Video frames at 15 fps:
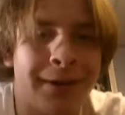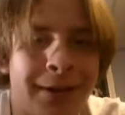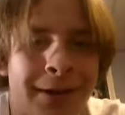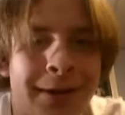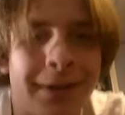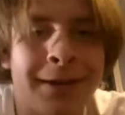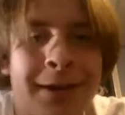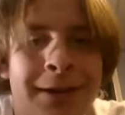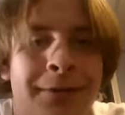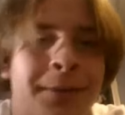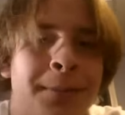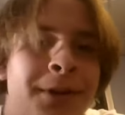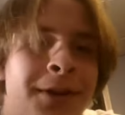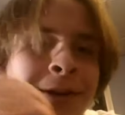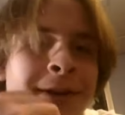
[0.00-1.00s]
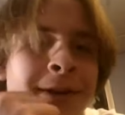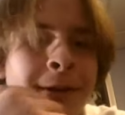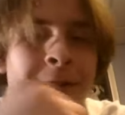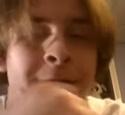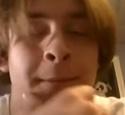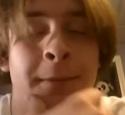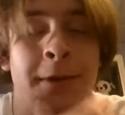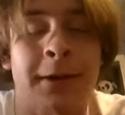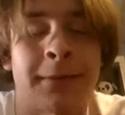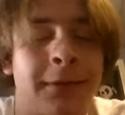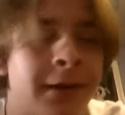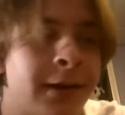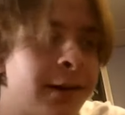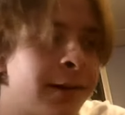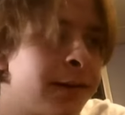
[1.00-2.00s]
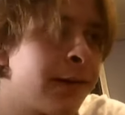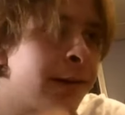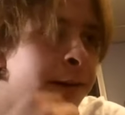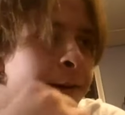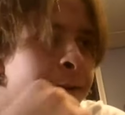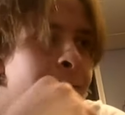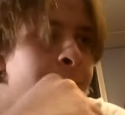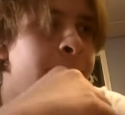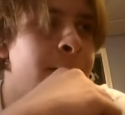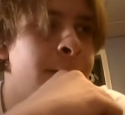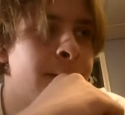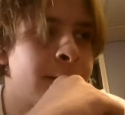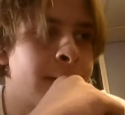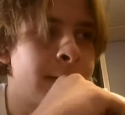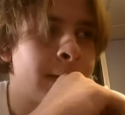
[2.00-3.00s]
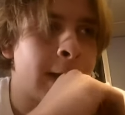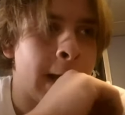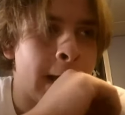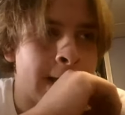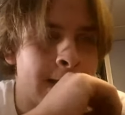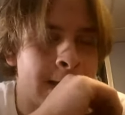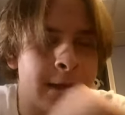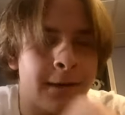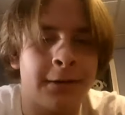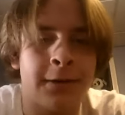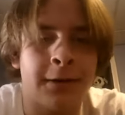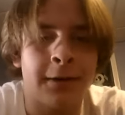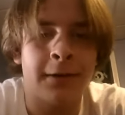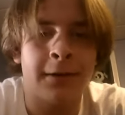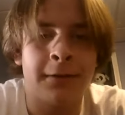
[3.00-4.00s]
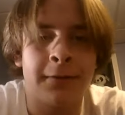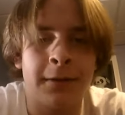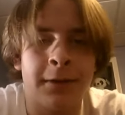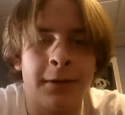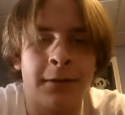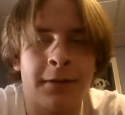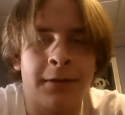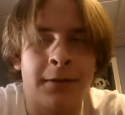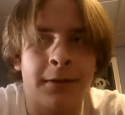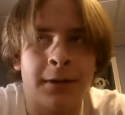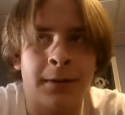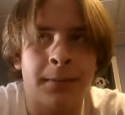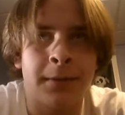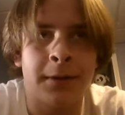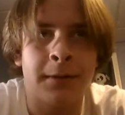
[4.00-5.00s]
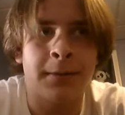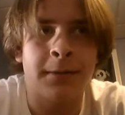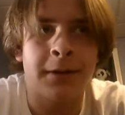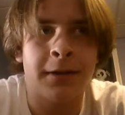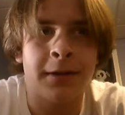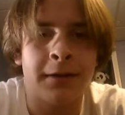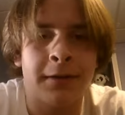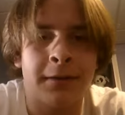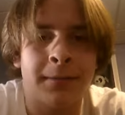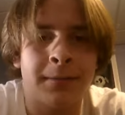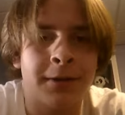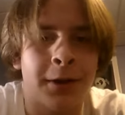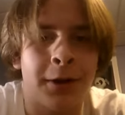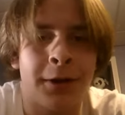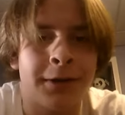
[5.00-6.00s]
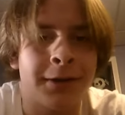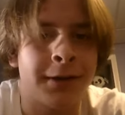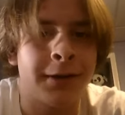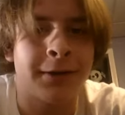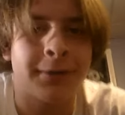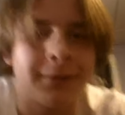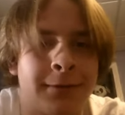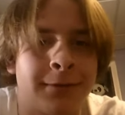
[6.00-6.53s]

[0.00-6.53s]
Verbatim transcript: Alright, hey everybody, hope you're having a nice day. Yeah, sorry this video is gonna be just talking.